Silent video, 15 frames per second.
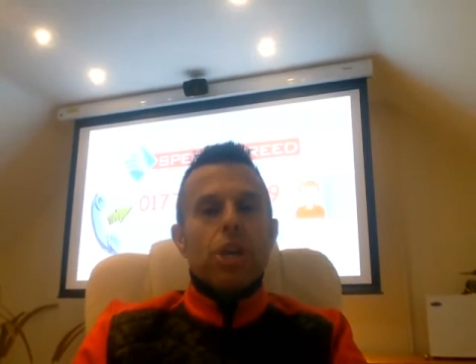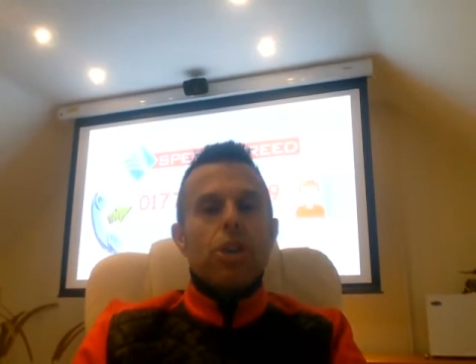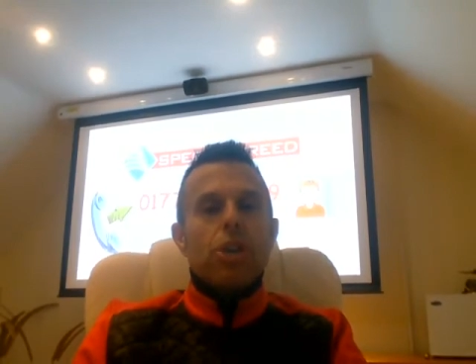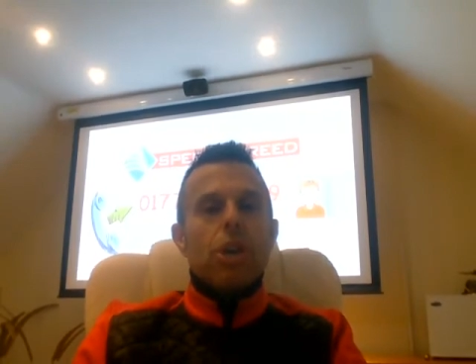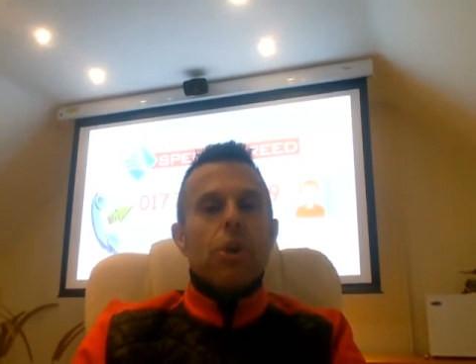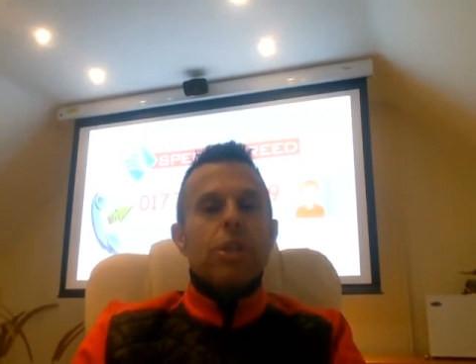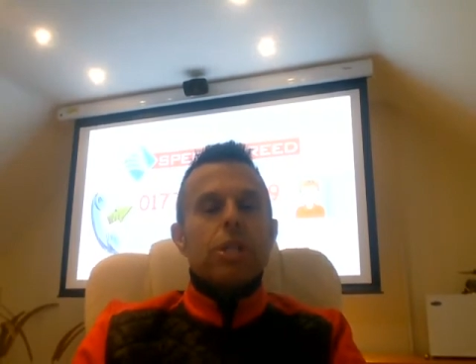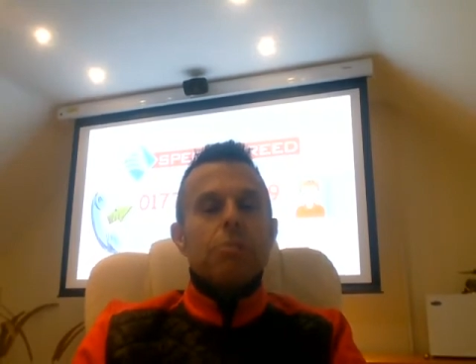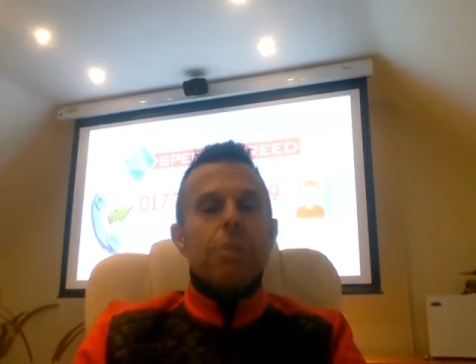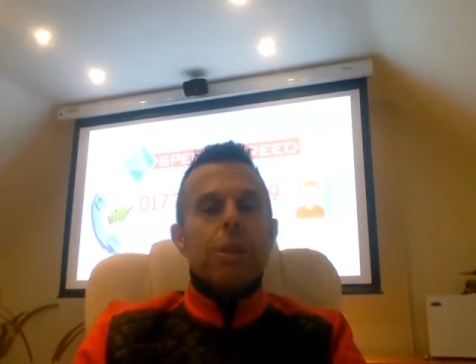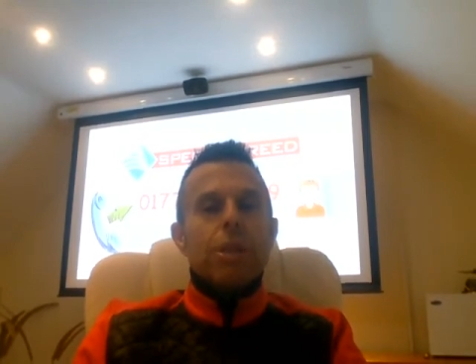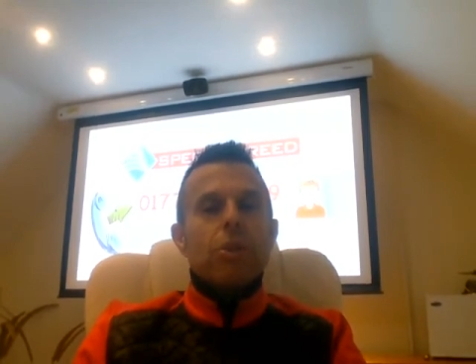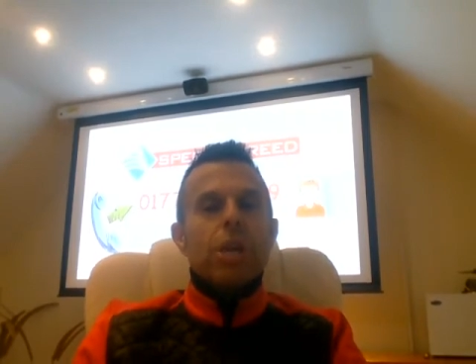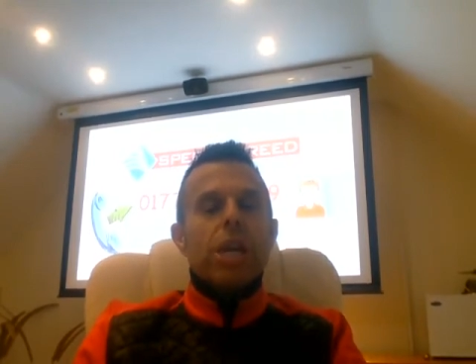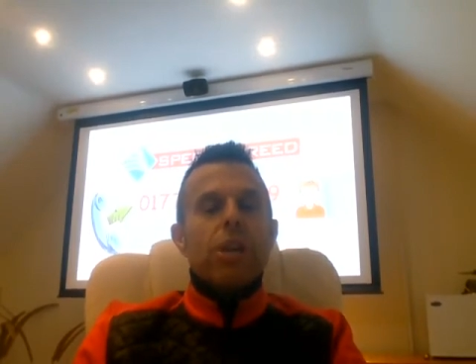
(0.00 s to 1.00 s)
you're going to be
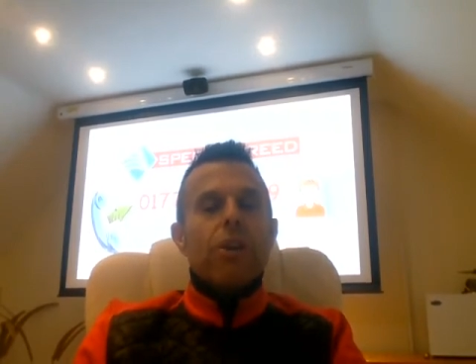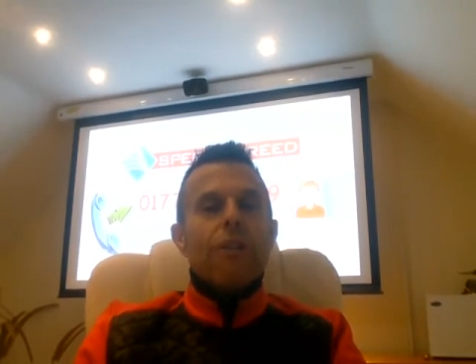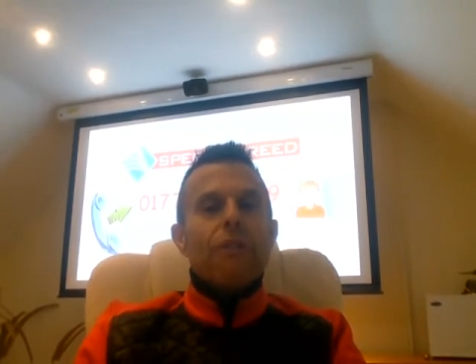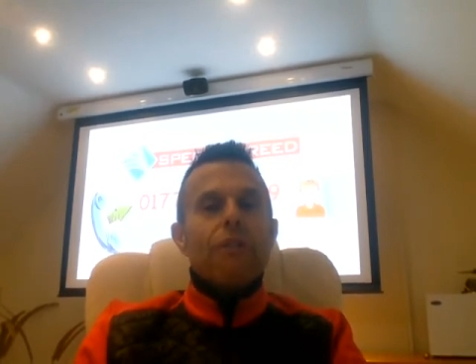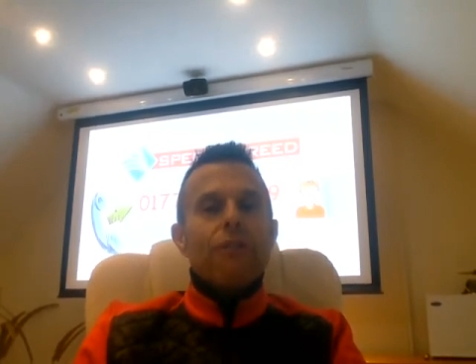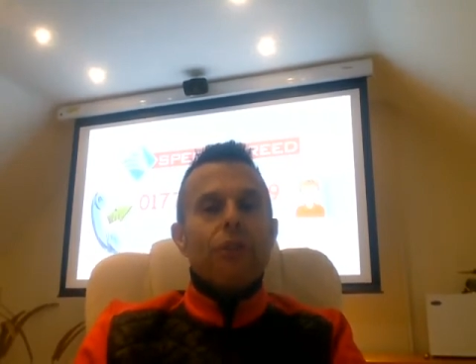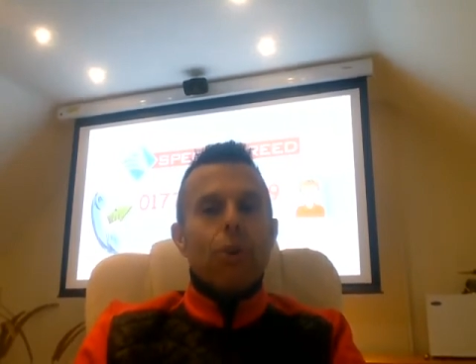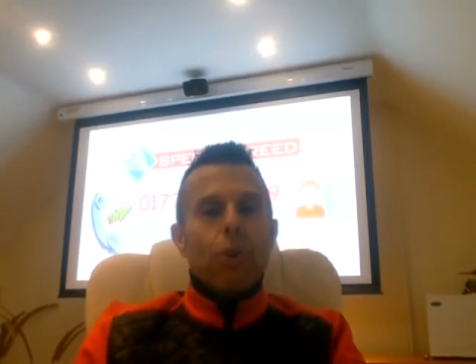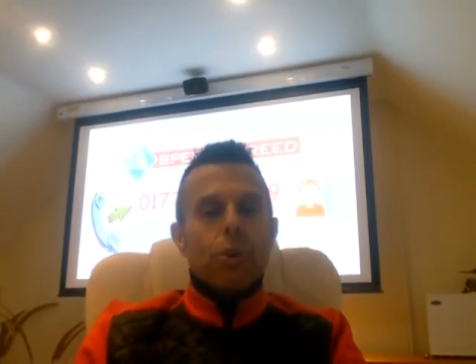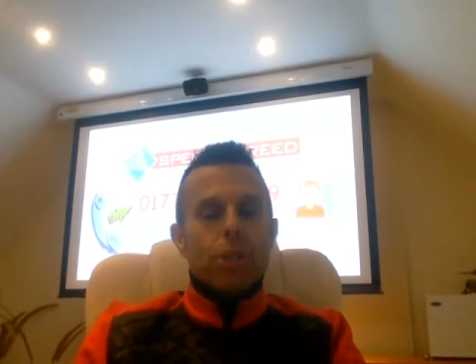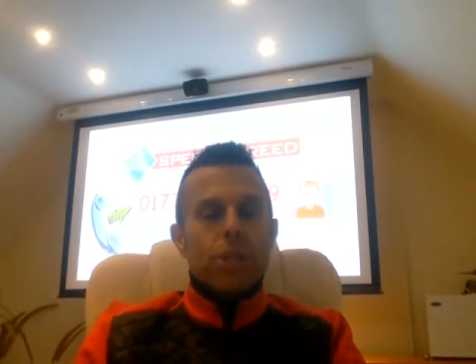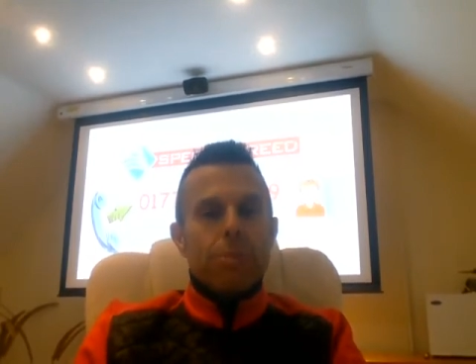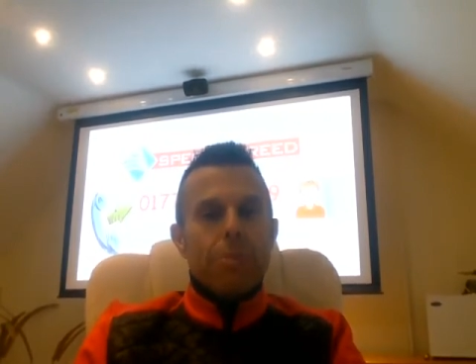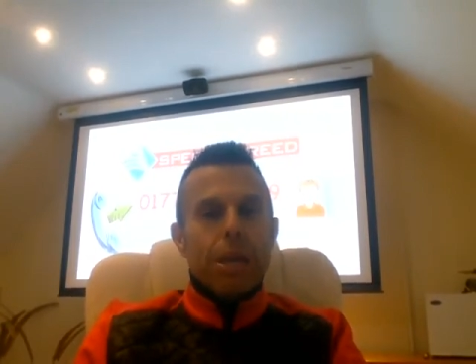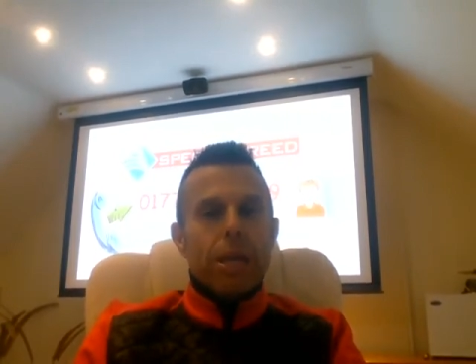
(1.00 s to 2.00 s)
looking at
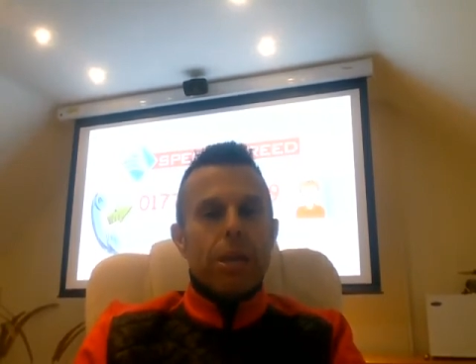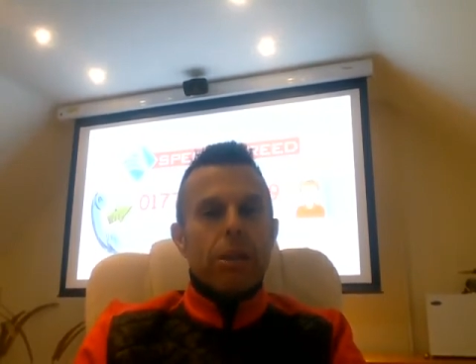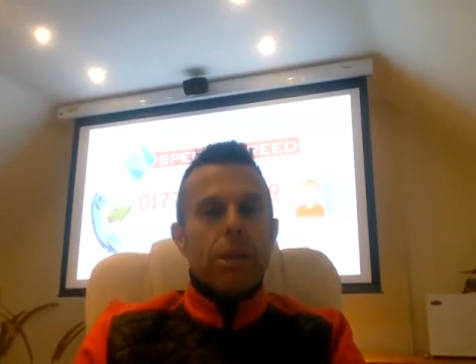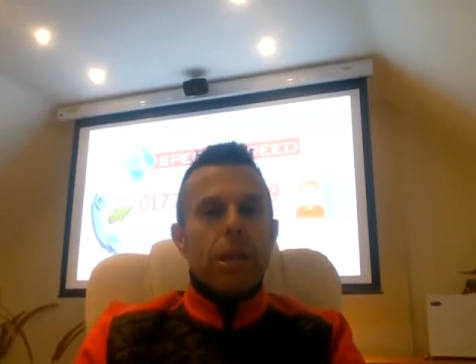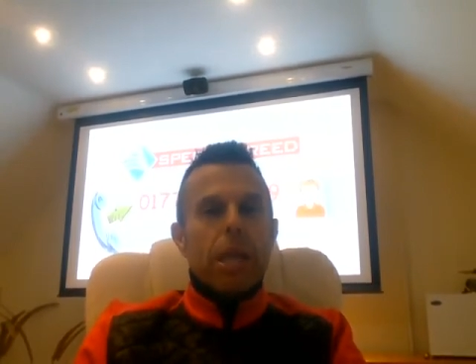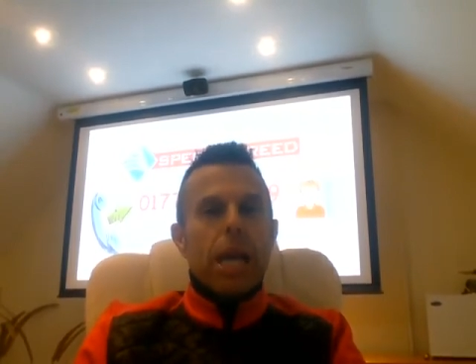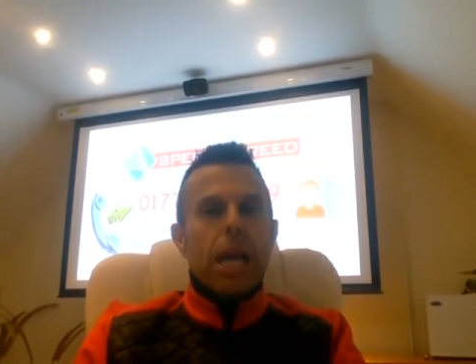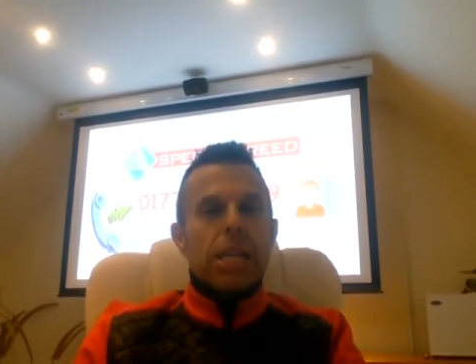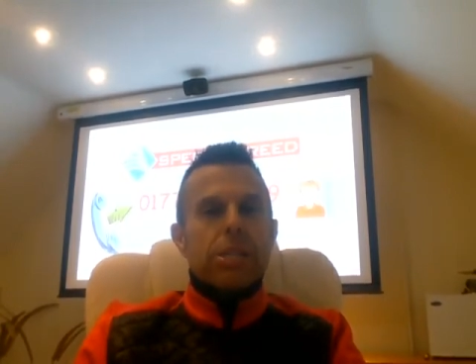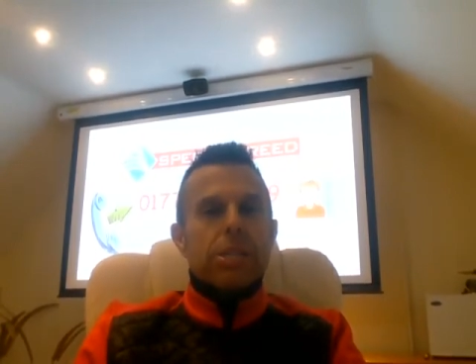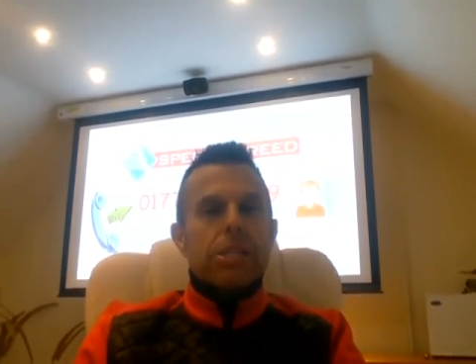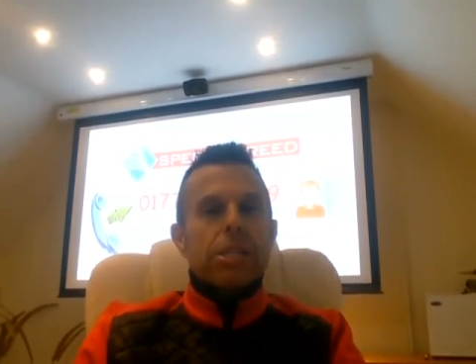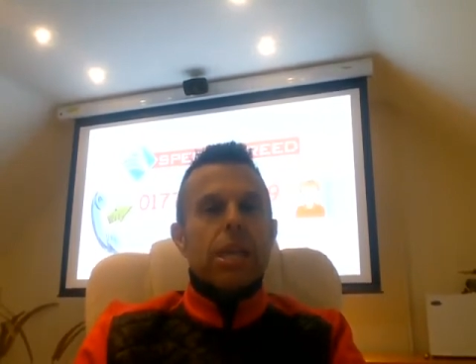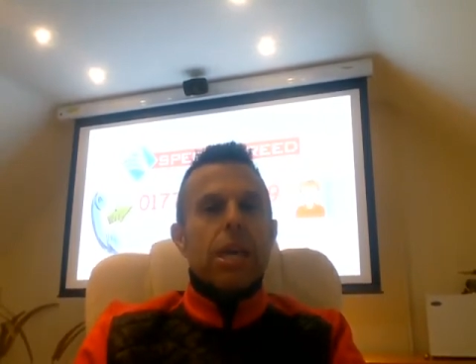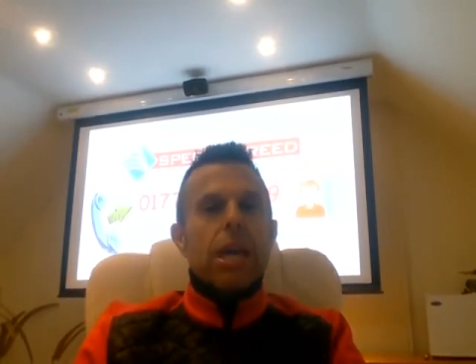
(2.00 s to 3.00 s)
40 mil
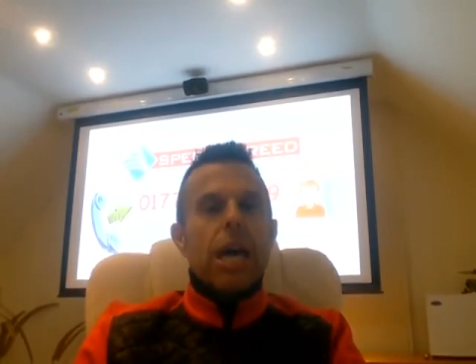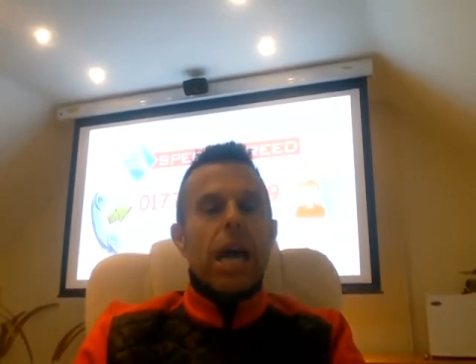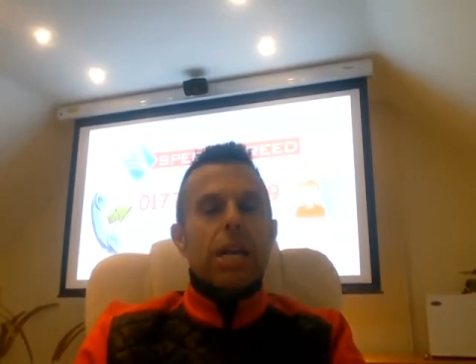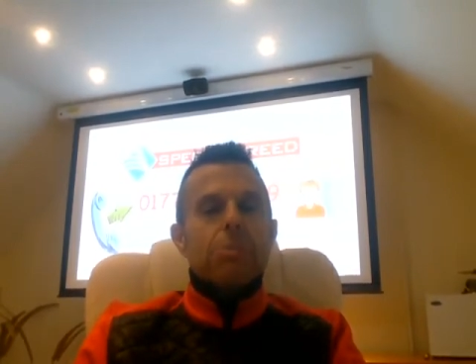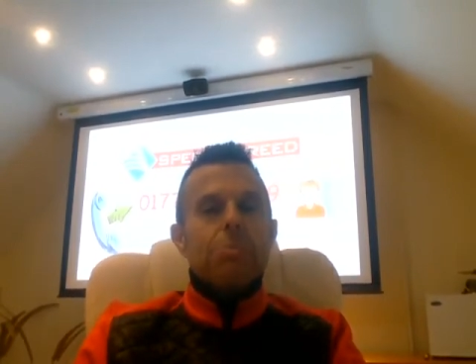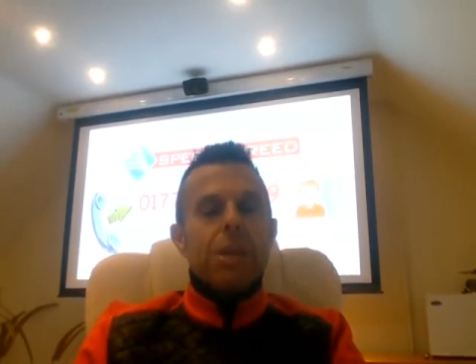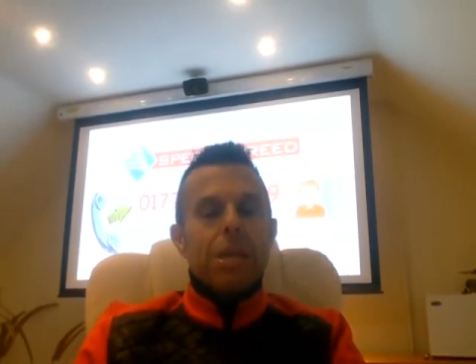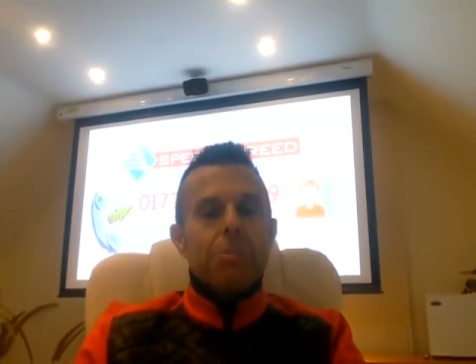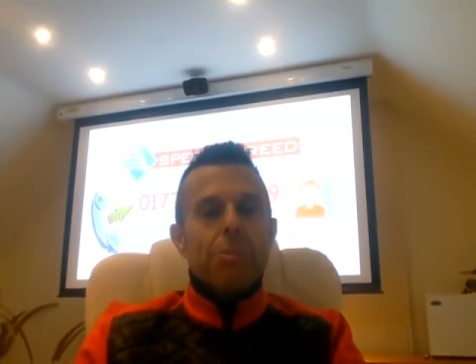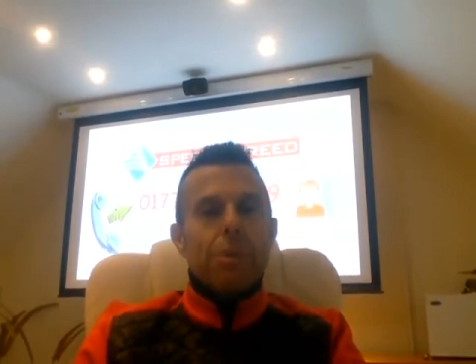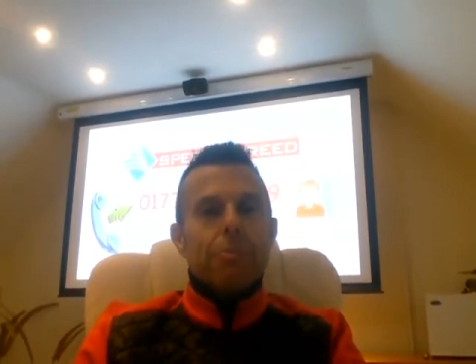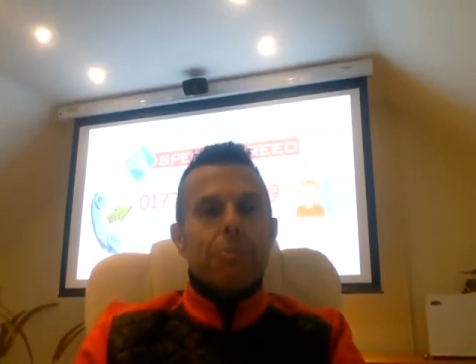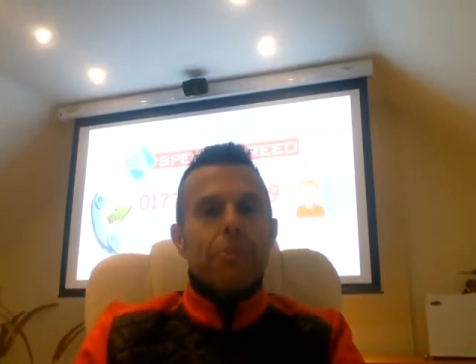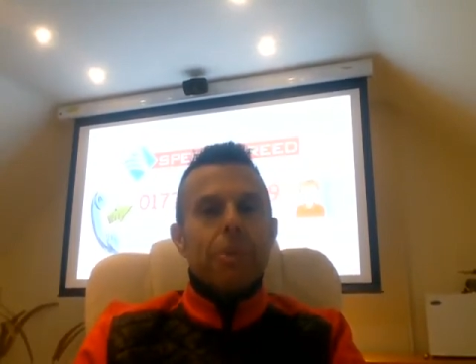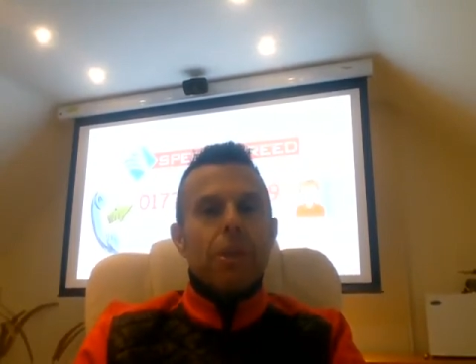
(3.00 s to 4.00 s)
as uh, as
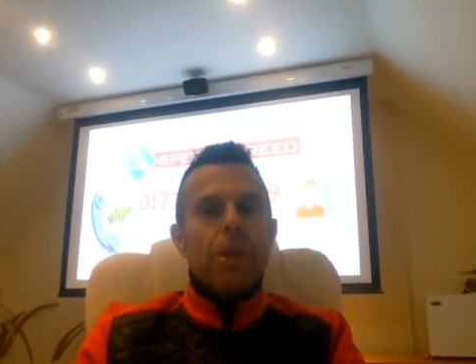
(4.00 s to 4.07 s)
minimum.